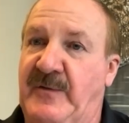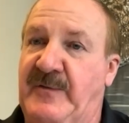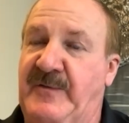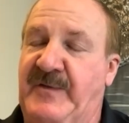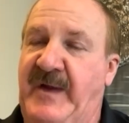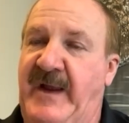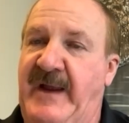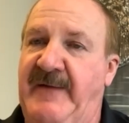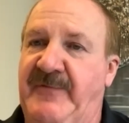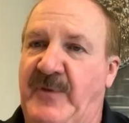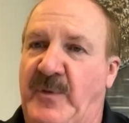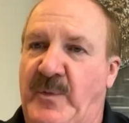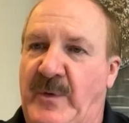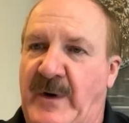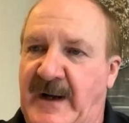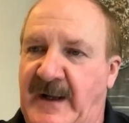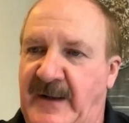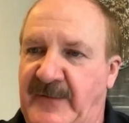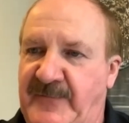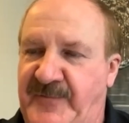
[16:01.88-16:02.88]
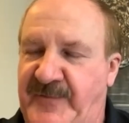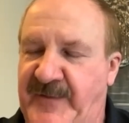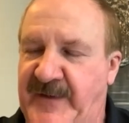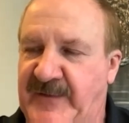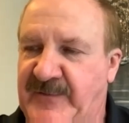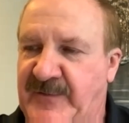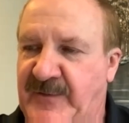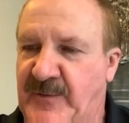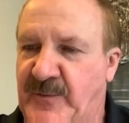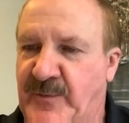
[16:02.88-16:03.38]
save the wild
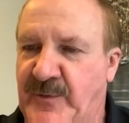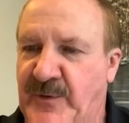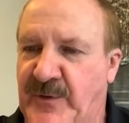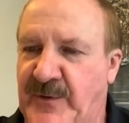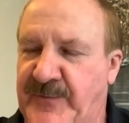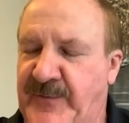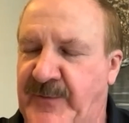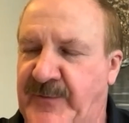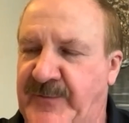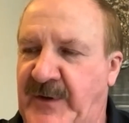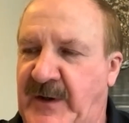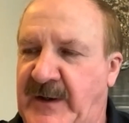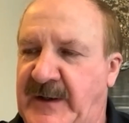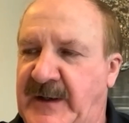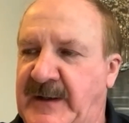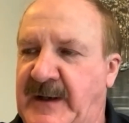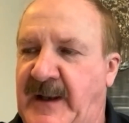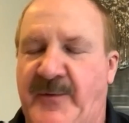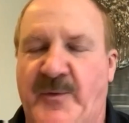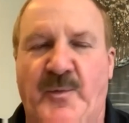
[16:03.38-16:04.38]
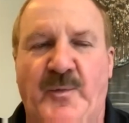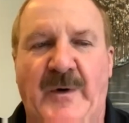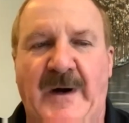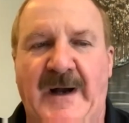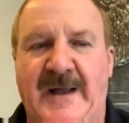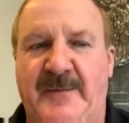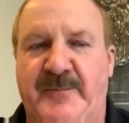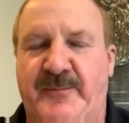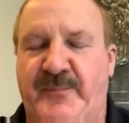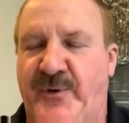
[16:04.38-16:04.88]
fish of the world. There's not another
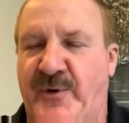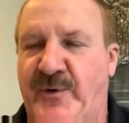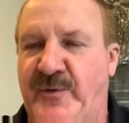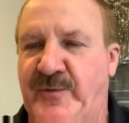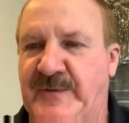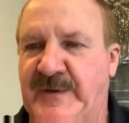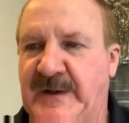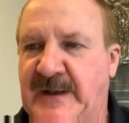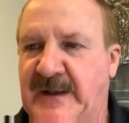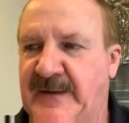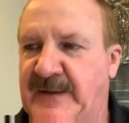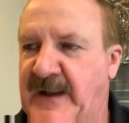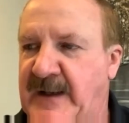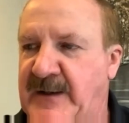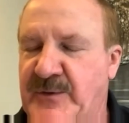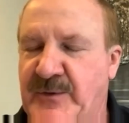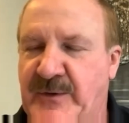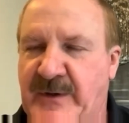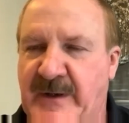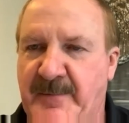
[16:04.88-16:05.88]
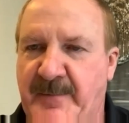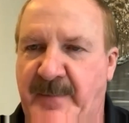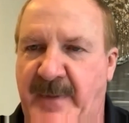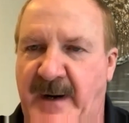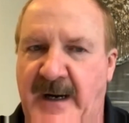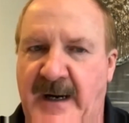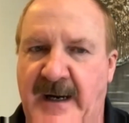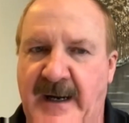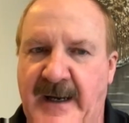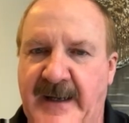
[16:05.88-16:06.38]
wild protein that you can
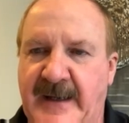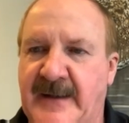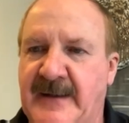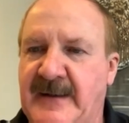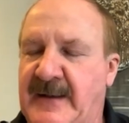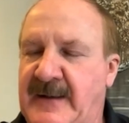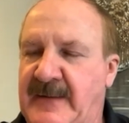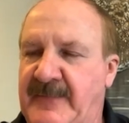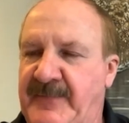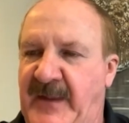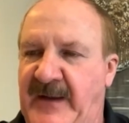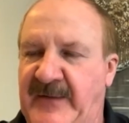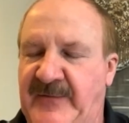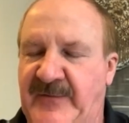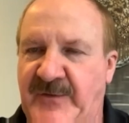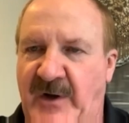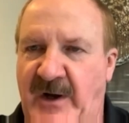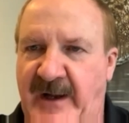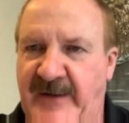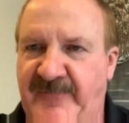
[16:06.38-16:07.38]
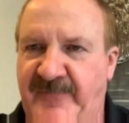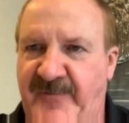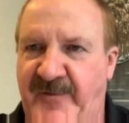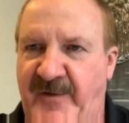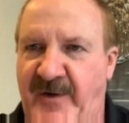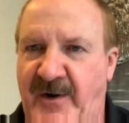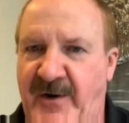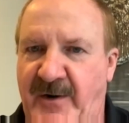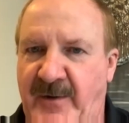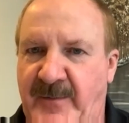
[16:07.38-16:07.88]
buy that's not
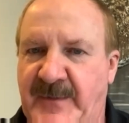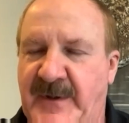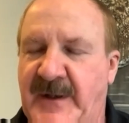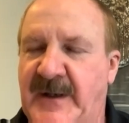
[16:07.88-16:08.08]
farmed.